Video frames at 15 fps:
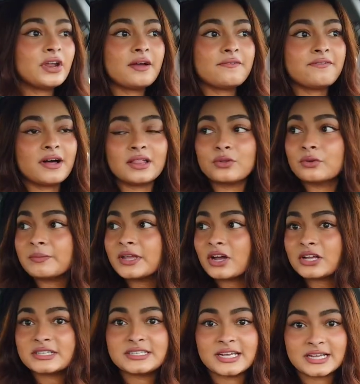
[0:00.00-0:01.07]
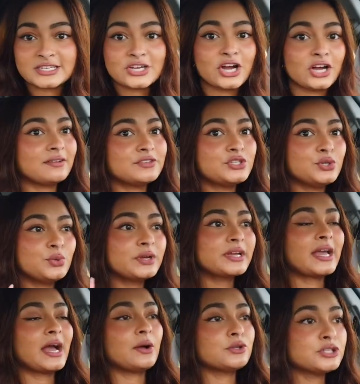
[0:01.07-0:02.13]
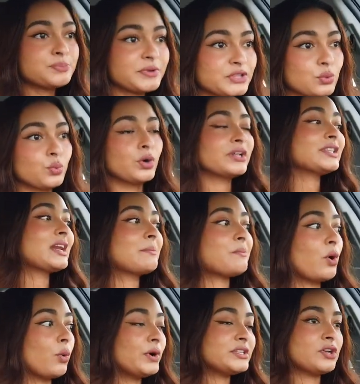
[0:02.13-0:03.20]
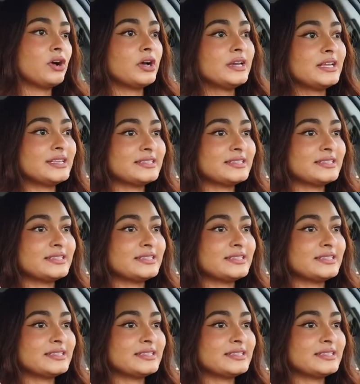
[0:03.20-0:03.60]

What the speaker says: you're not following me on TikTok, I have two accounts, but the one that I'm always on